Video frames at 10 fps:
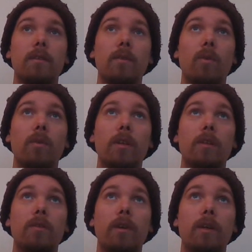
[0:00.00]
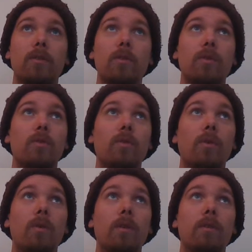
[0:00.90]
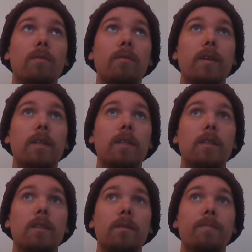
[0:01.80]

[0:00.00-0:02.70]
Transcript: All the trying to control things.